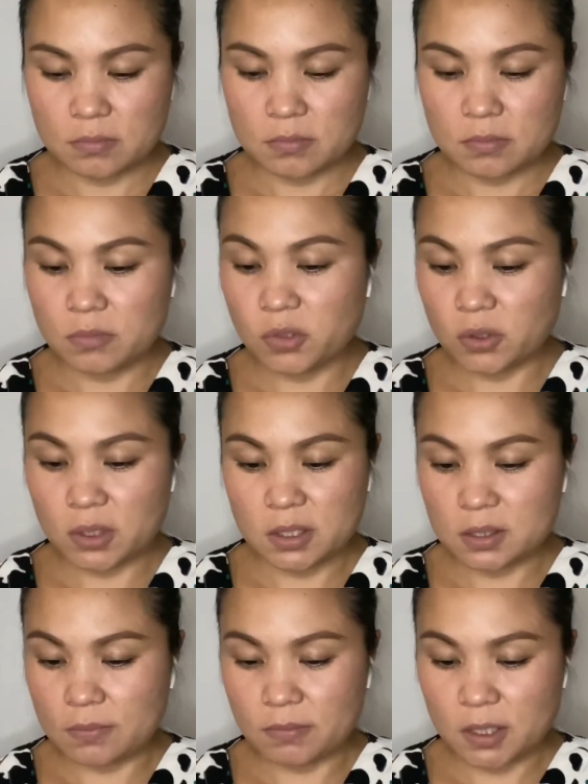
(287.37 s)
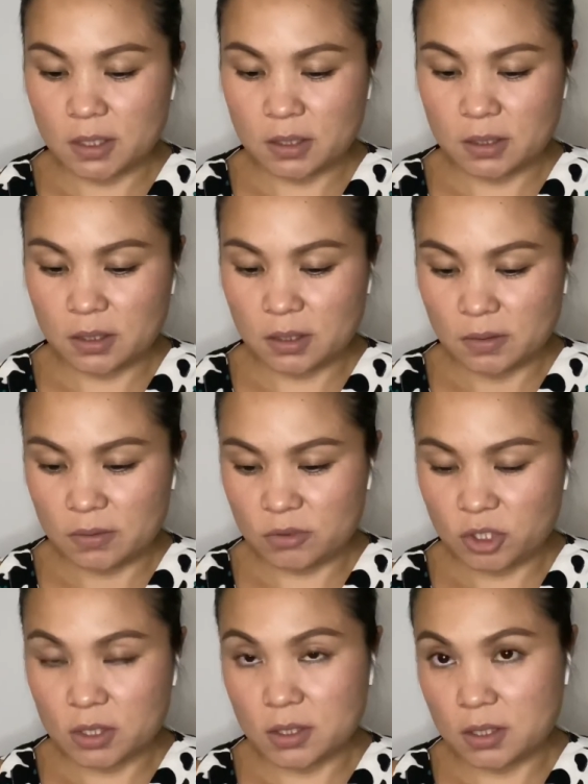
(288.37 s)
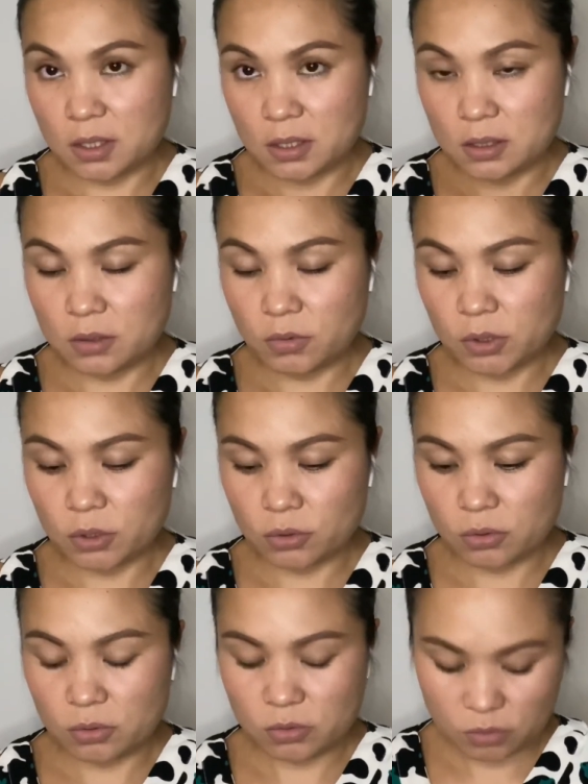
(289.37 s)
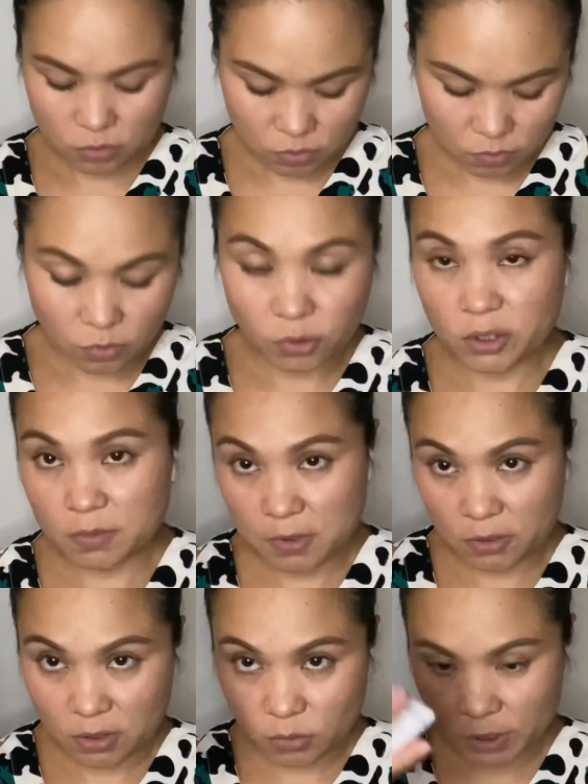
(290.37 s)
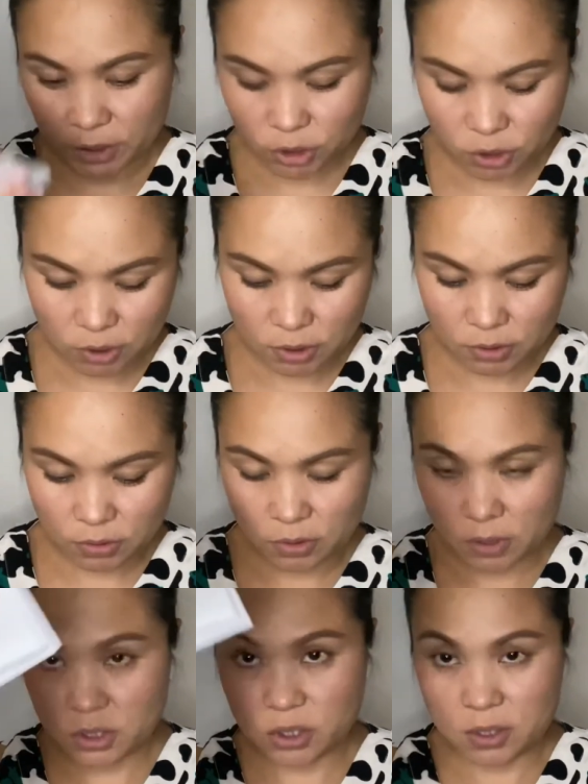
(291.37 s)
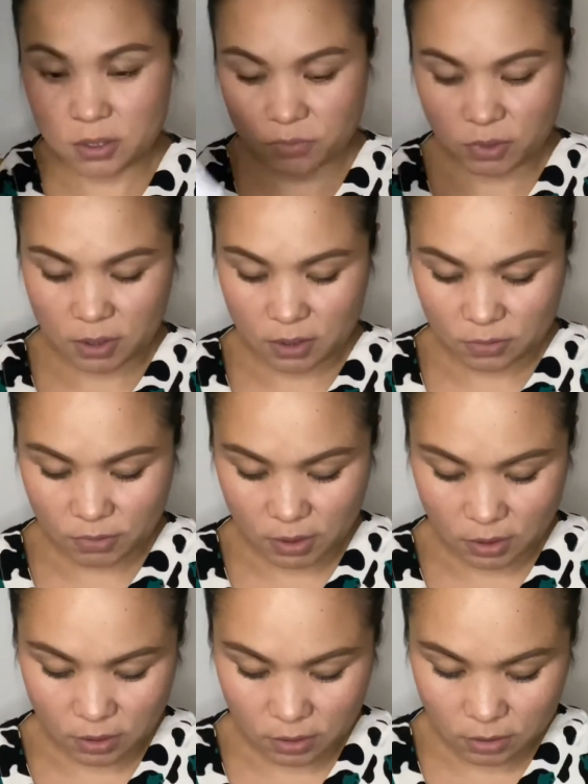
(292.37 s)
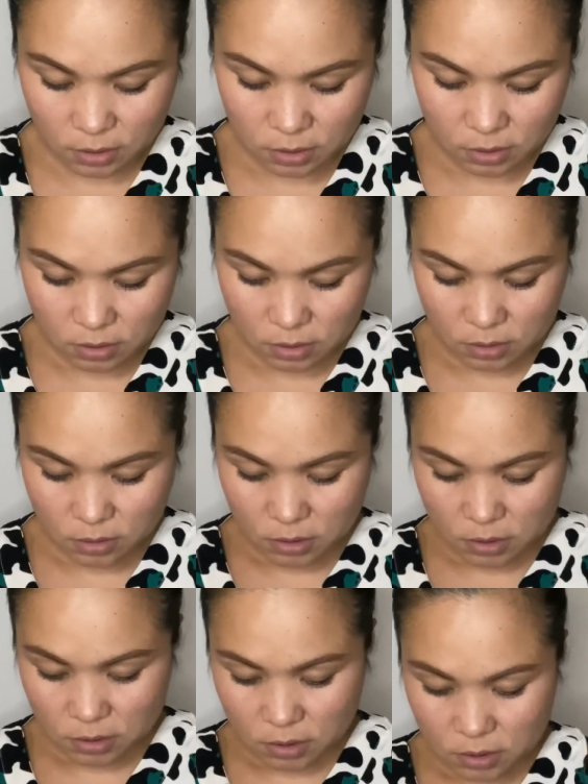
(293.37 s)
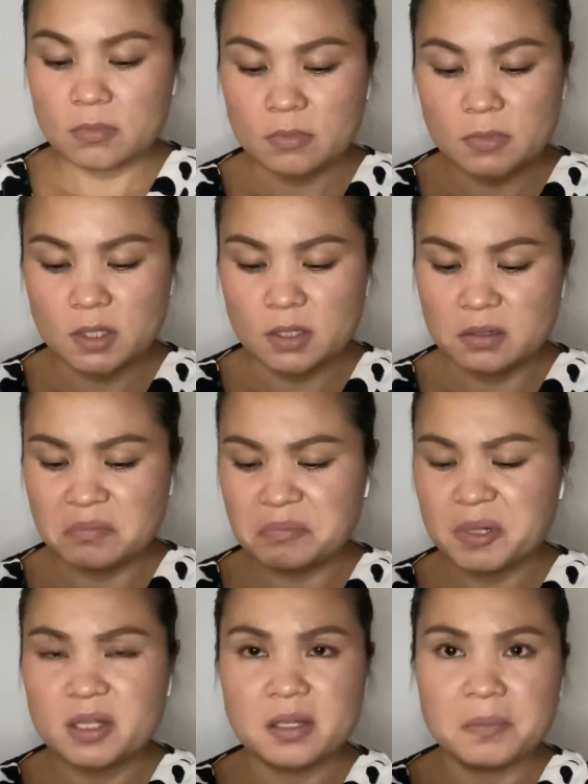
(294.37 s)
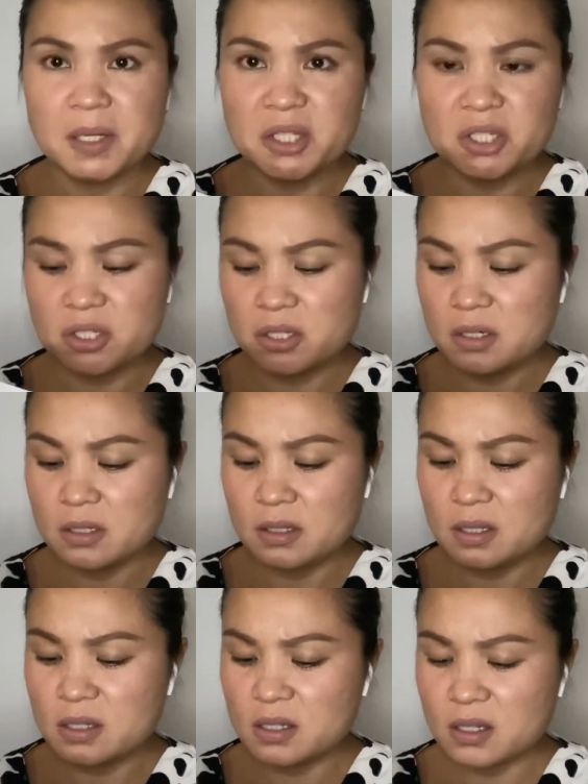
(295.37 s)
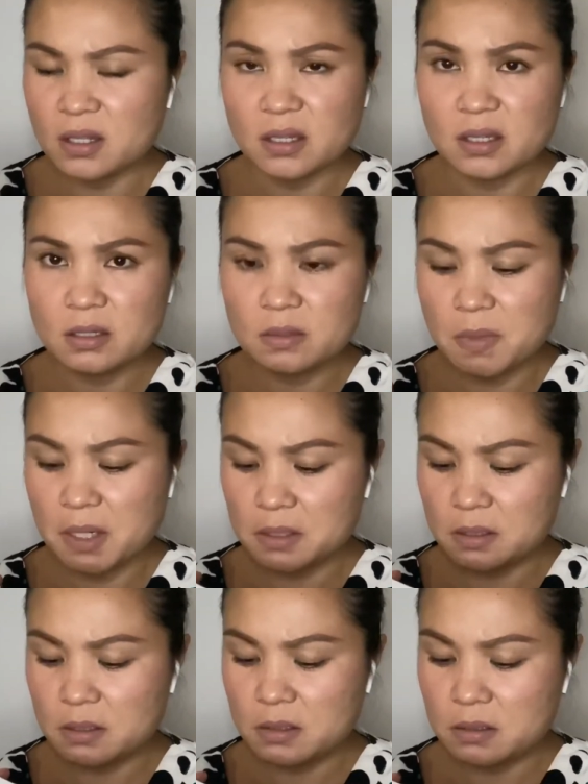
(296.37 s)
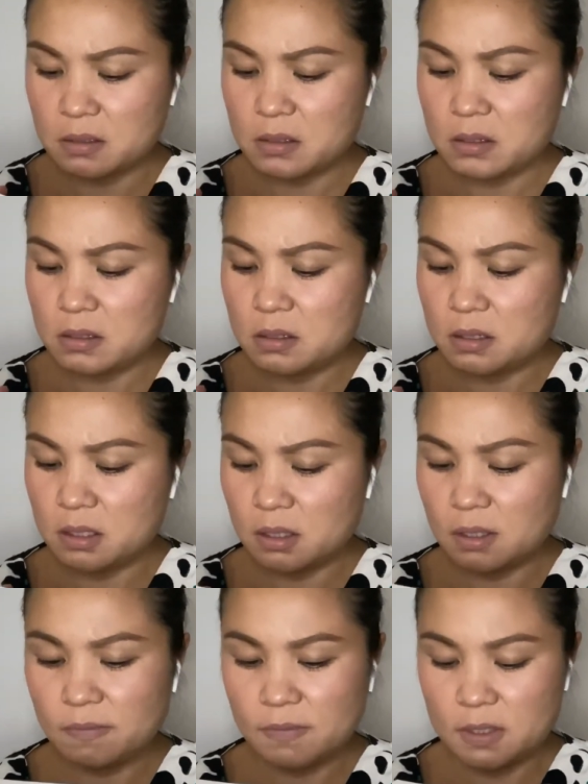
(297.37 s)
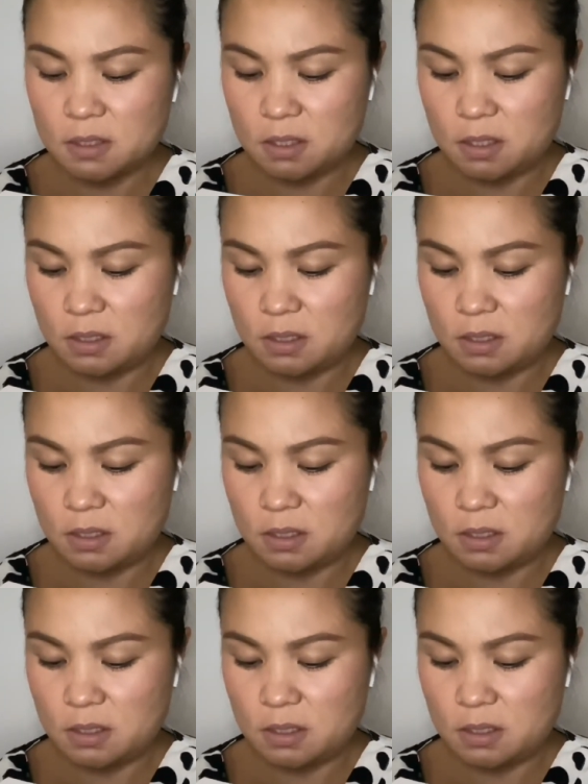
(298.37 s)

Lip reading: booklet, something like that. It just in case you want to know more about the watch, so you can just read it right here. And pretty much that's it in this box. Nothing fancy.